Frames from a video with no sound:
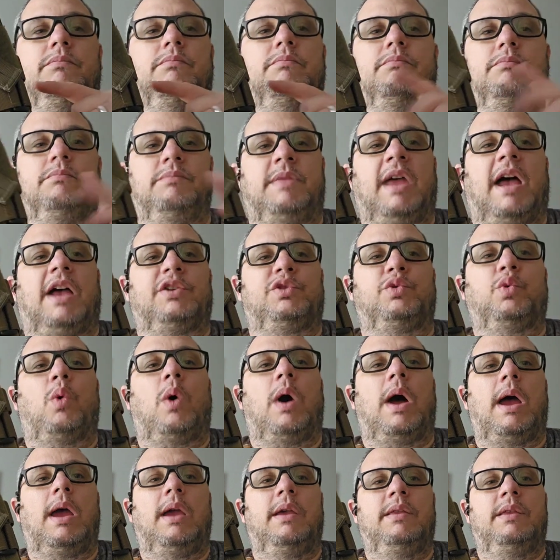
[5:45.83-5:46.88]
That's
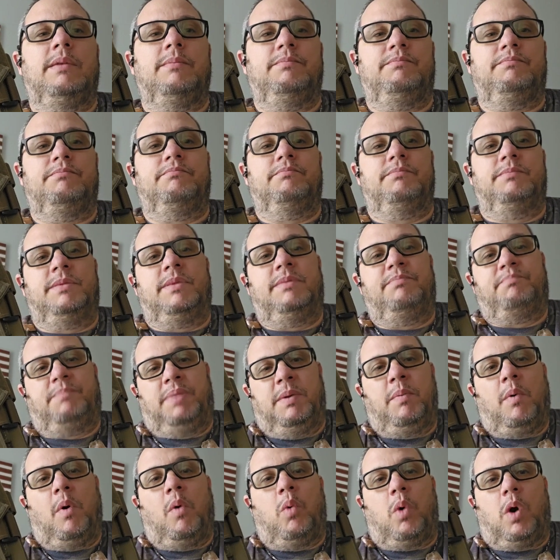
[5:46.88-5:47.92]
why
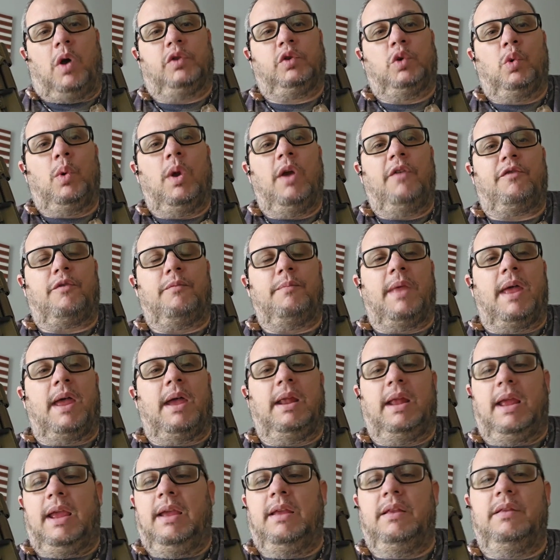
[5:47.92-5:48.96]
people walked away from
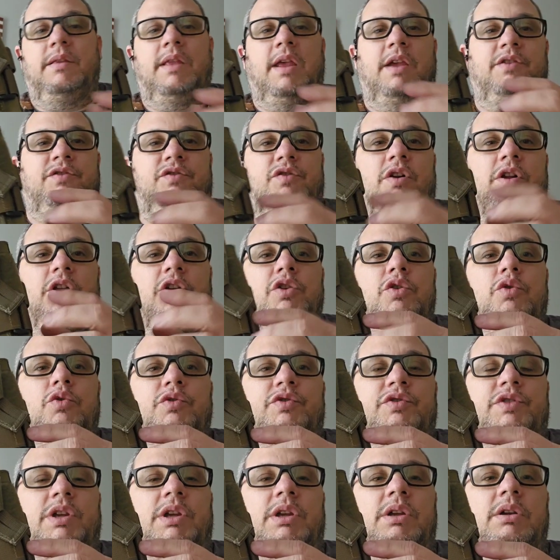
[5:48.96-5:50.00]
that and they started
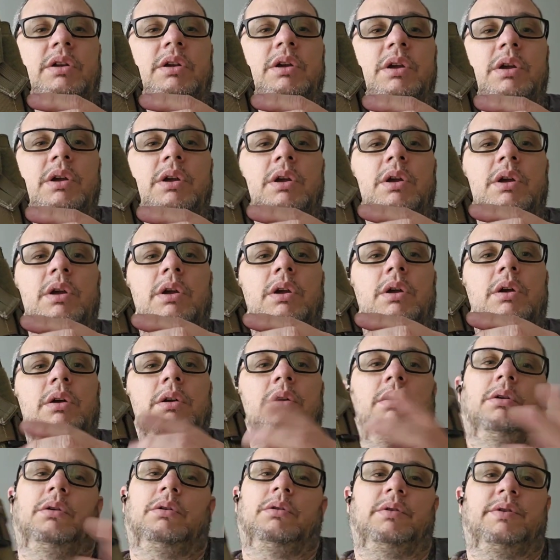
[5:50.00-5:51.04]
using
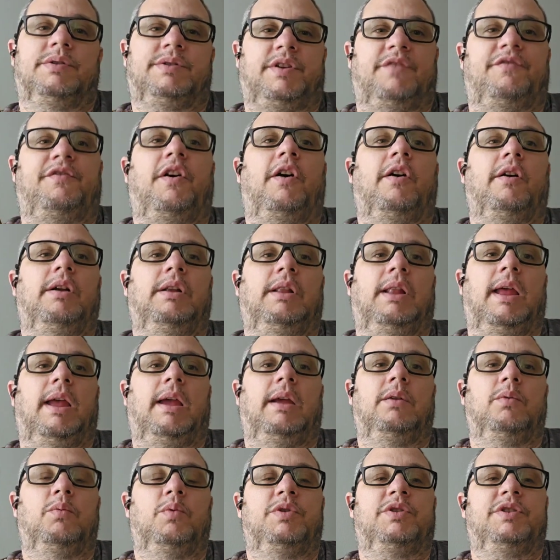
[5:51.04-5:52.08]

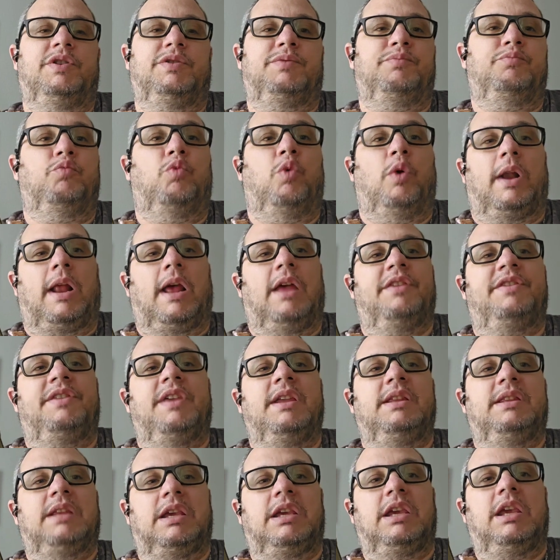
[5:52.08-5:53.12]
Safariland, which is what I
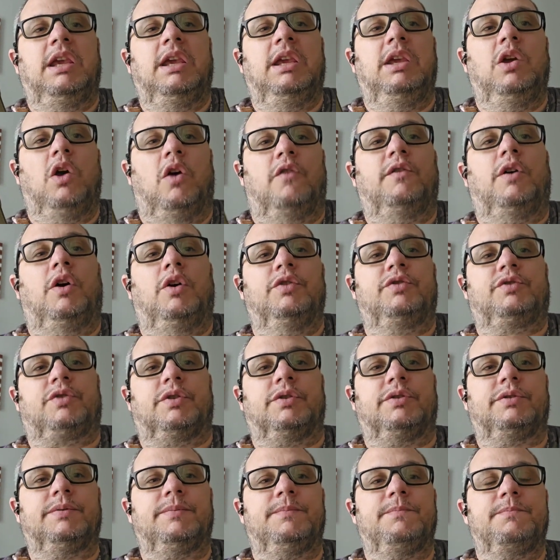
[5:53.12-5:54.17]
think the king of
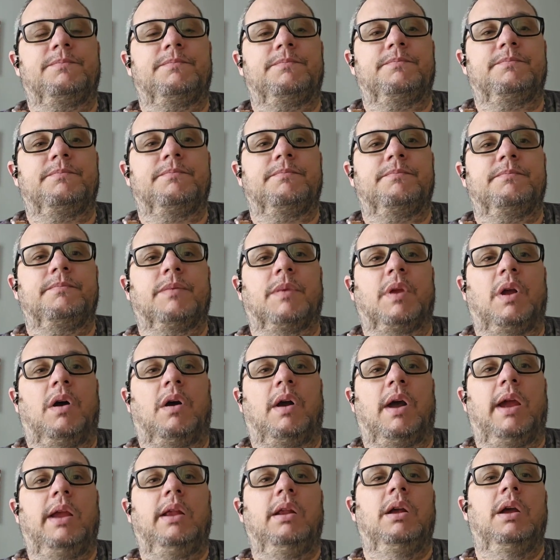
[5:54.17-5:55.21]
holsters. All
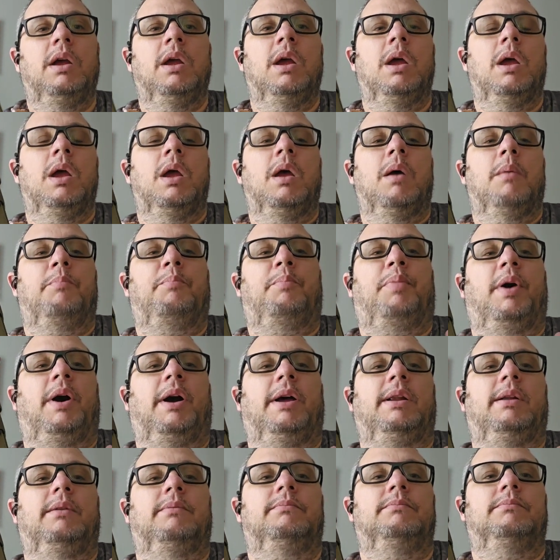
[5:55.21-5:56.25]
right.
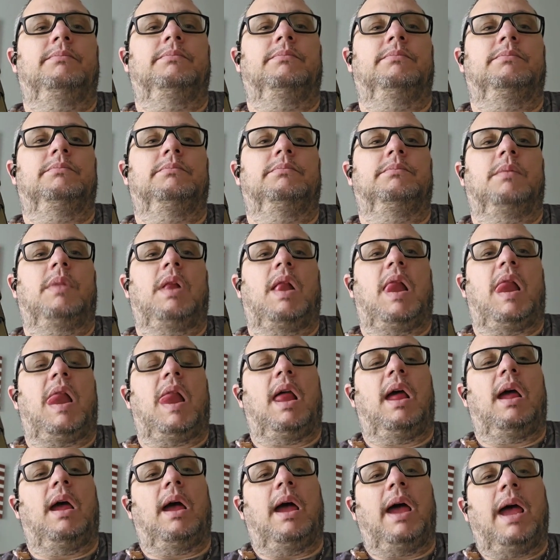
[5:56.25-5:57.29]
But
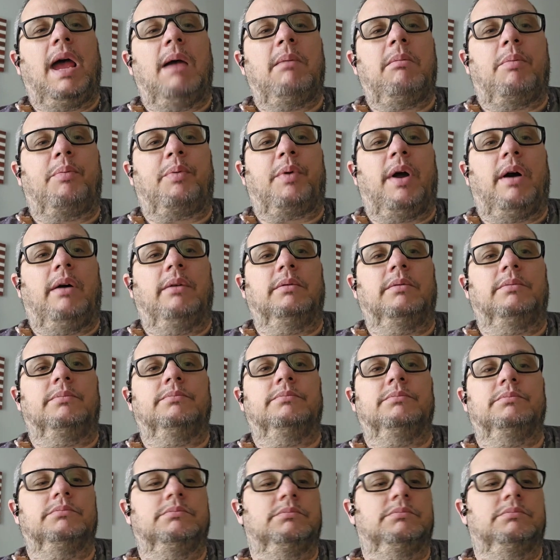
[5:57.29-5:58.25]
I have a problem.